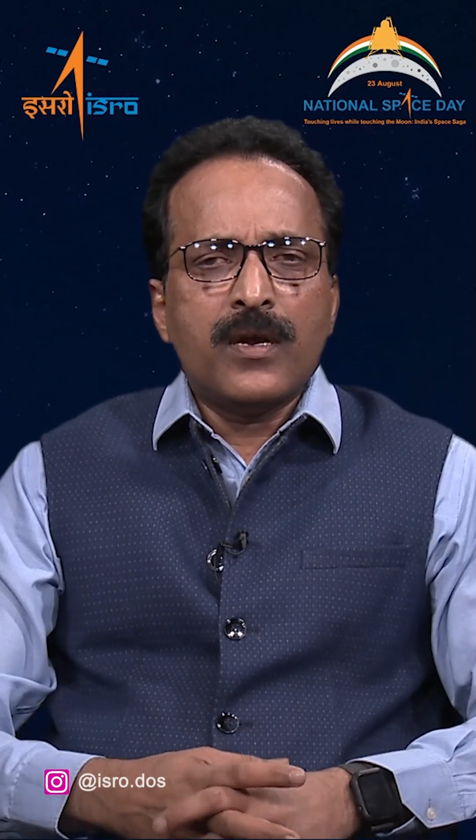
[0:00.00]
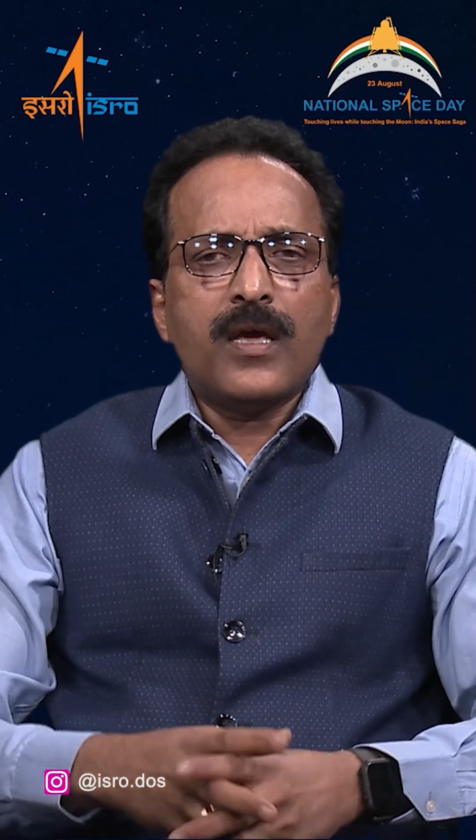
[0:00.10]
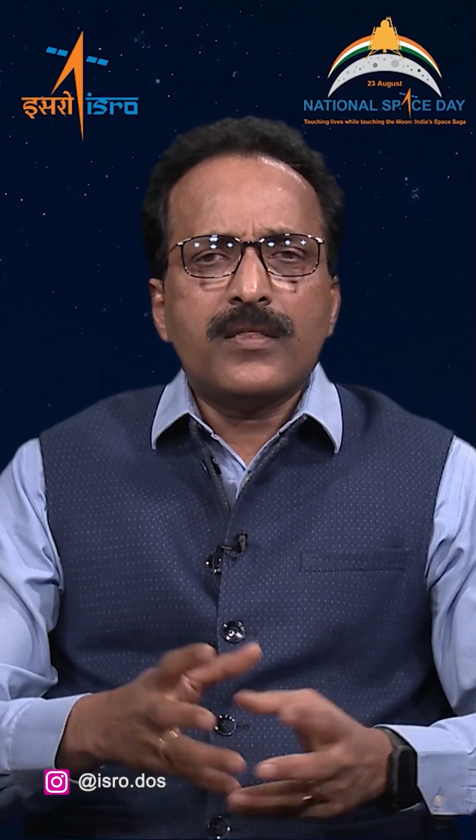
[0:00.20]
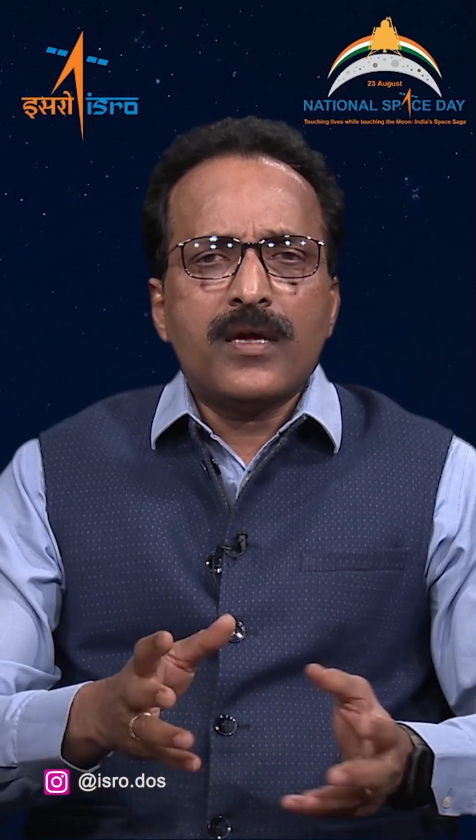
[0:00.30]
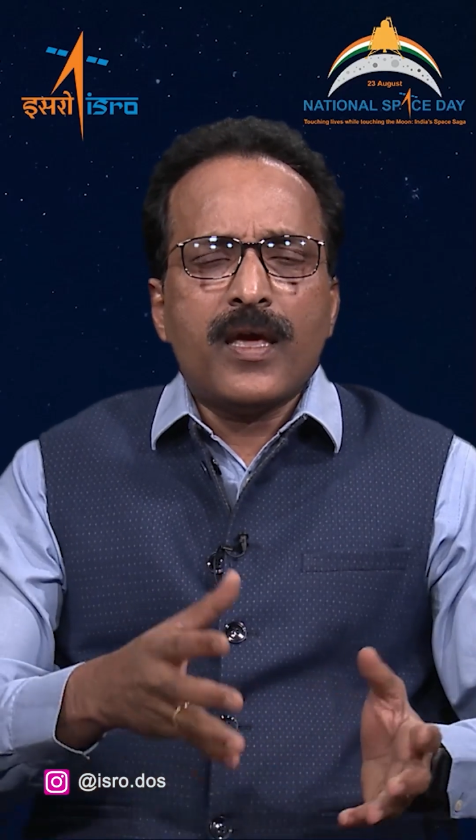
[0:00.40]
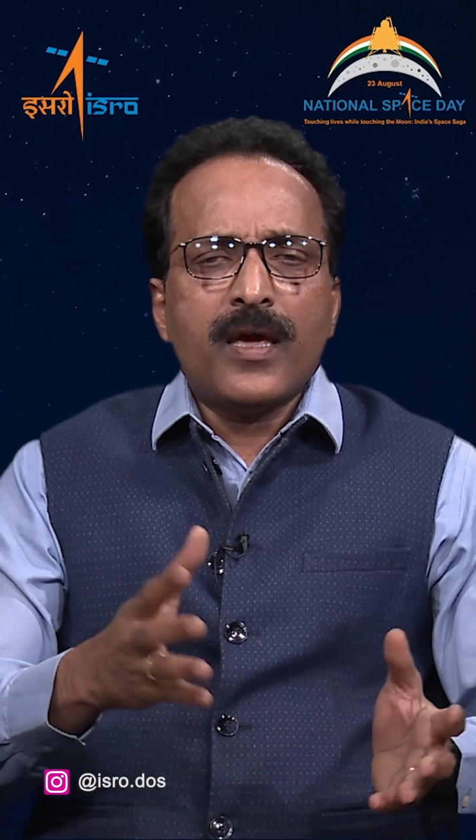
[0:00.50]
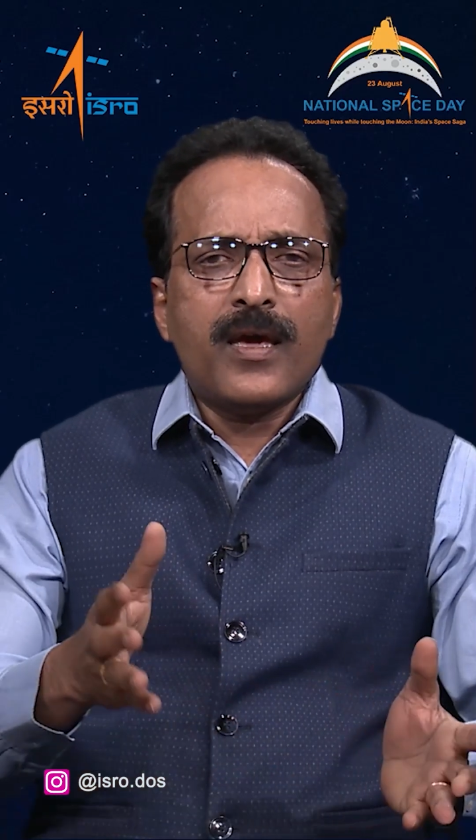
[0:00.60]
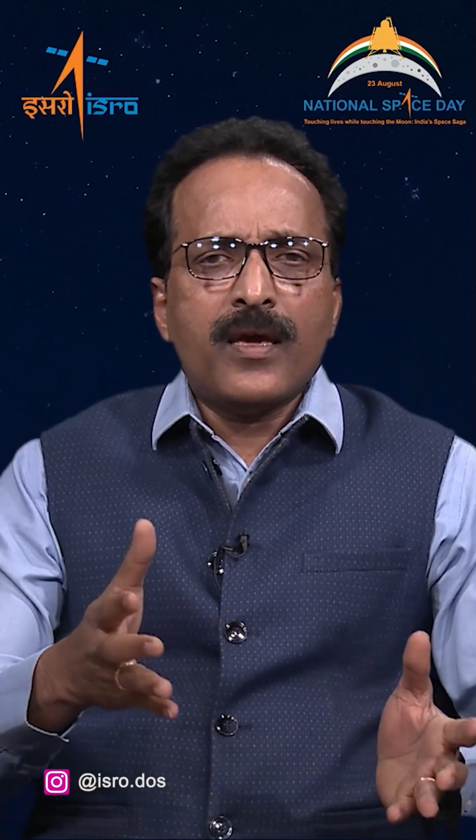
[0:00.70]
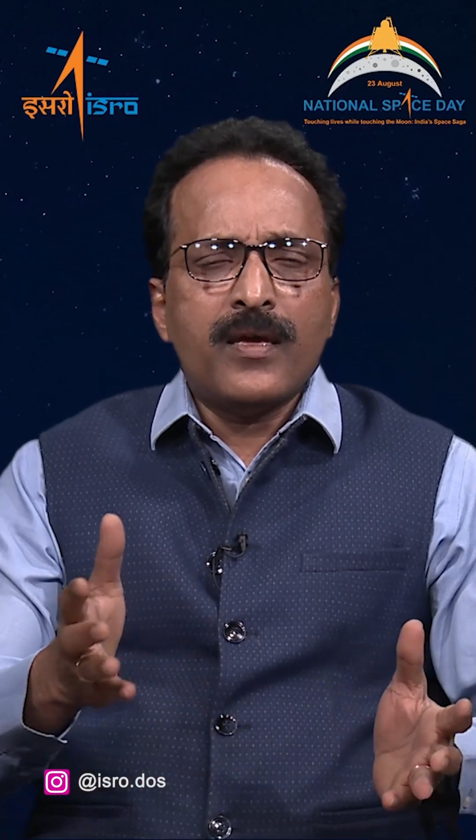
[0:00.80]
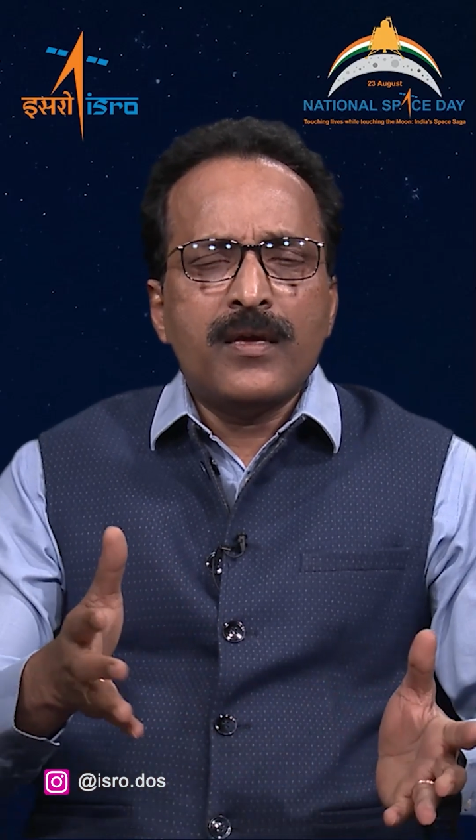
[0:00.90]
Like that,
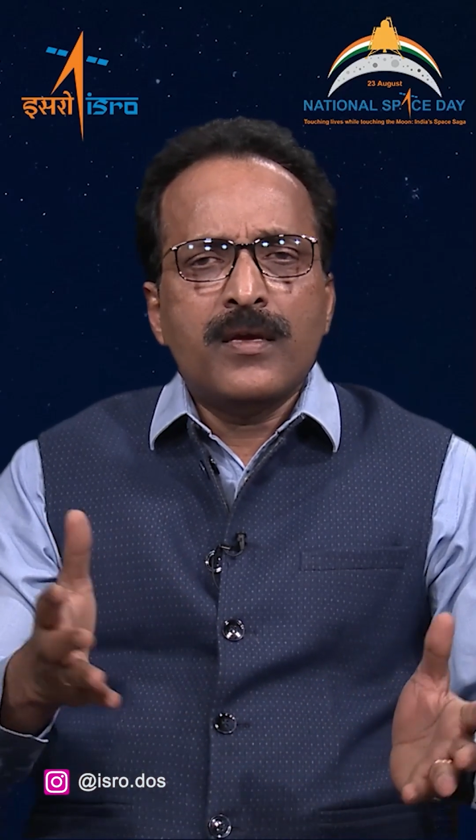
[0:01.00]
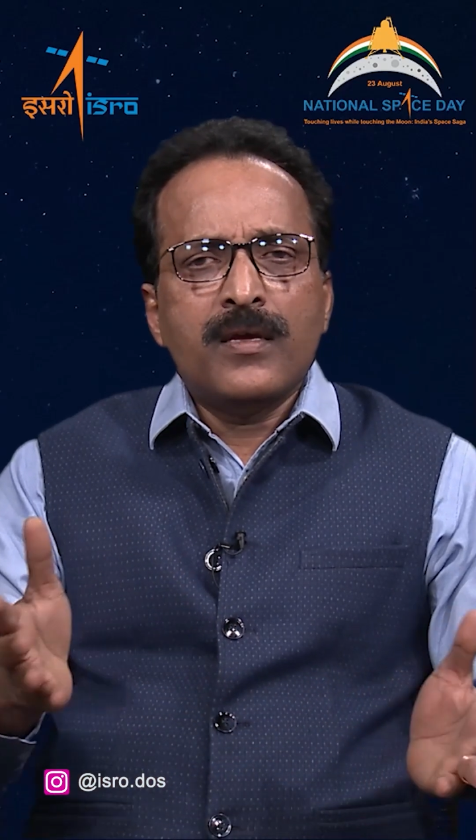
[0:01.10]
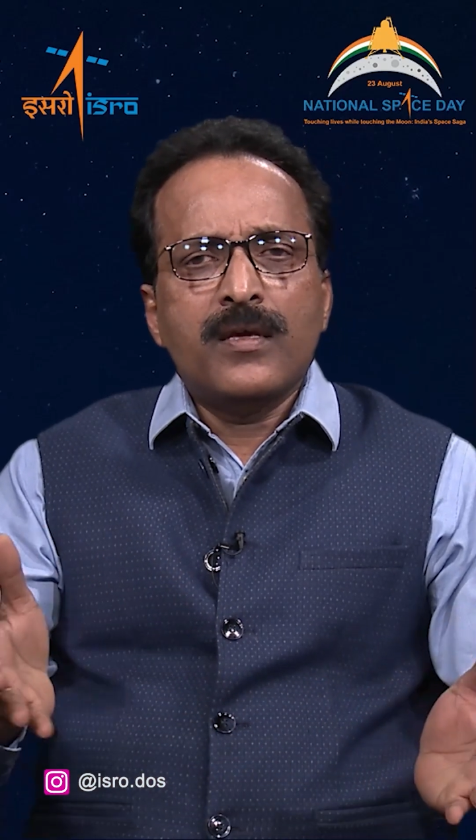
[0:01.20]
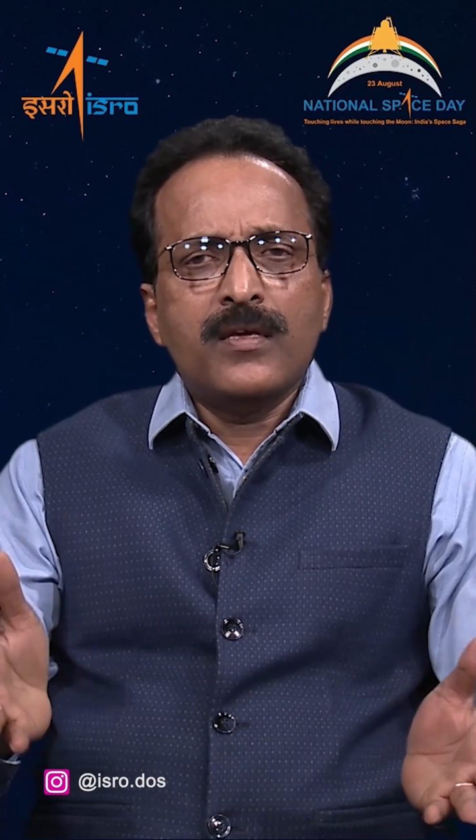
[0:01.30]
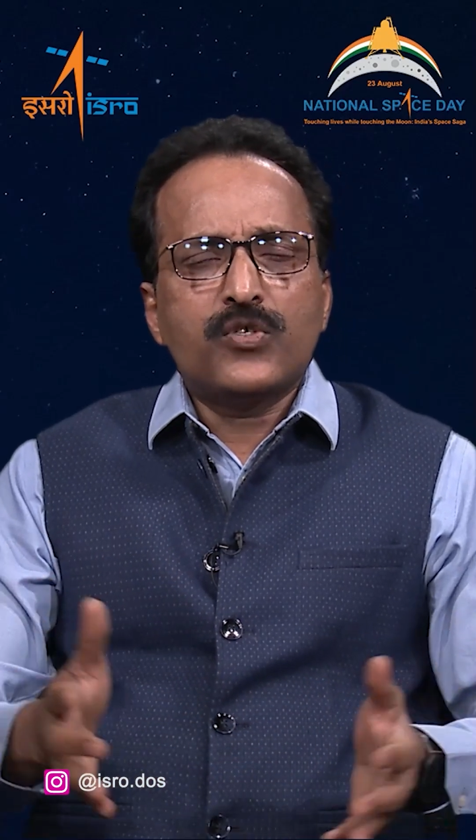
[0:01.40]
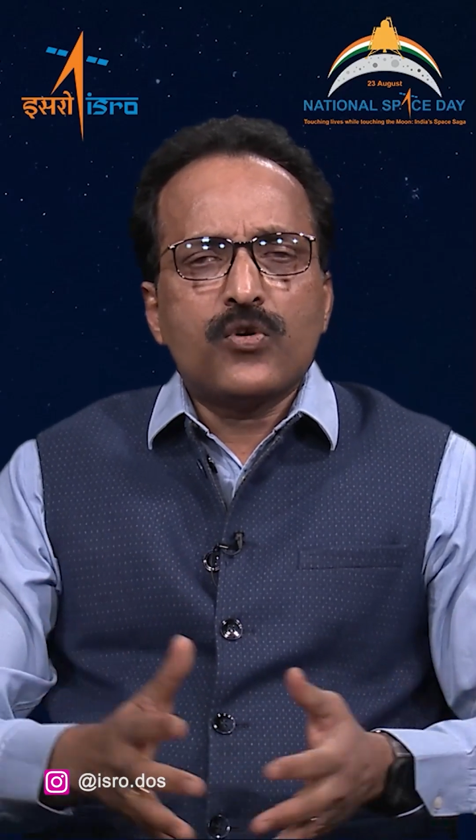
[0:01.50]
AI is